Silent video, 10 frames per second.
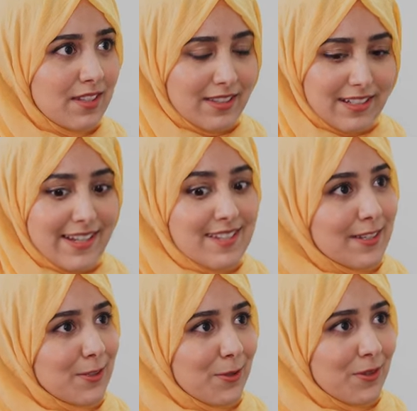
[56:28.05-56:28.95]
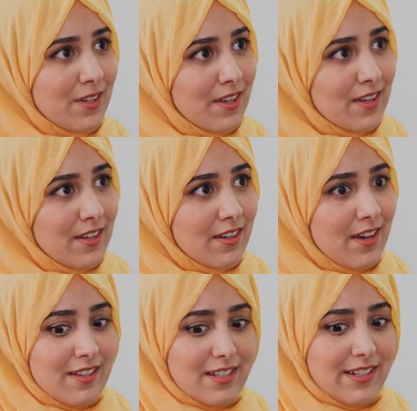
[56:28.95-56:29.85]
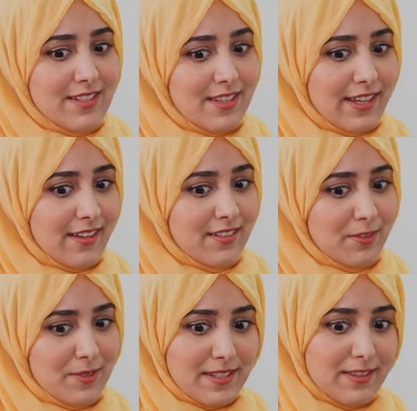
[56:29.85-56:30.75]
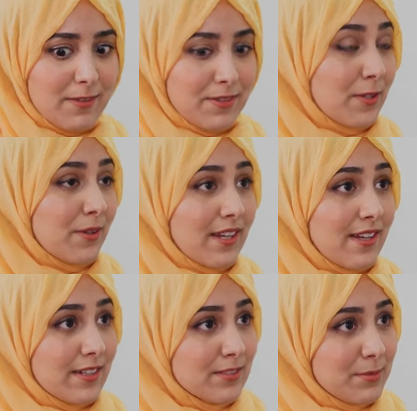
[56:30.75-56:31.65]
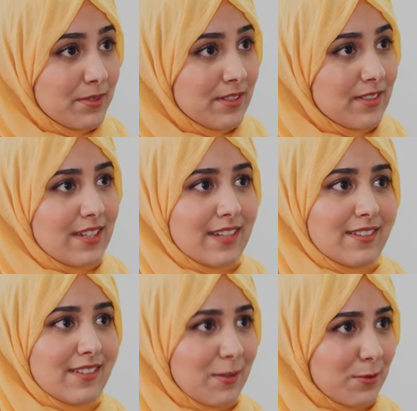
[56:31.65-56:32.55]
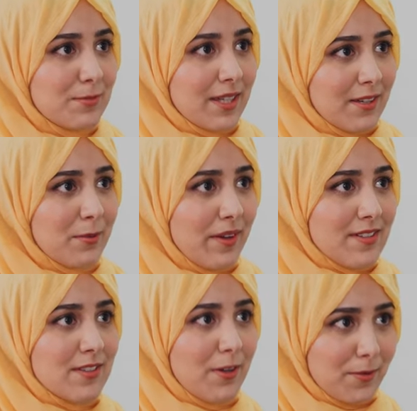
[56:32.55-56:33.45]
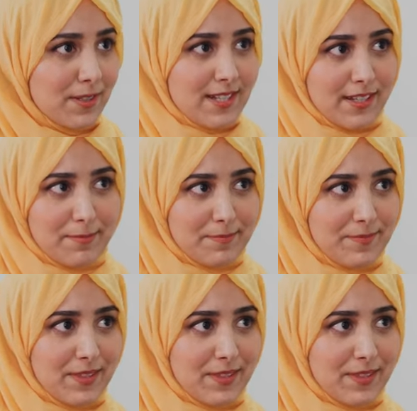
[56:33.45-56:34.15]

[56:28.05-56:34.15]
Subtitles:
And the less they know, and the less they get, obviously, if they don't get help, then it will make it worse over time.